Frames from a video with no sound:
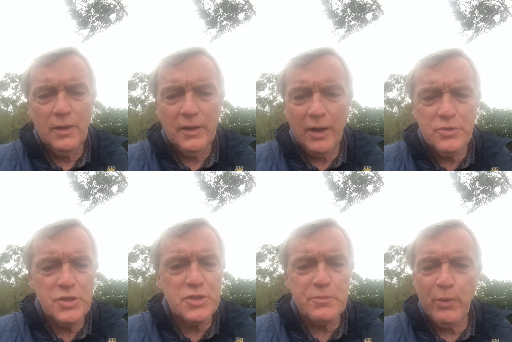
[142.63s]

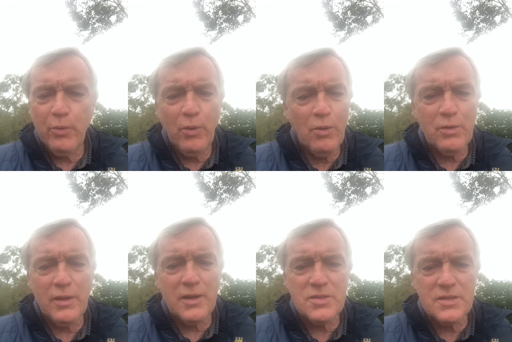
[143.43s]
coaching sport, all of
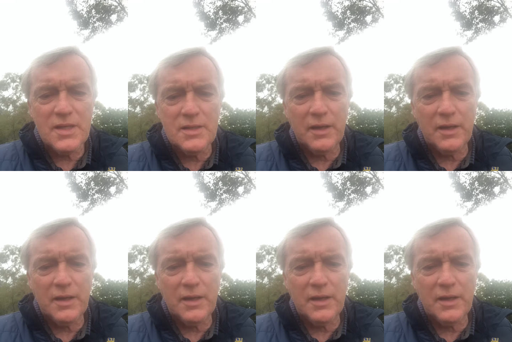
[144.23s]
those sort of things.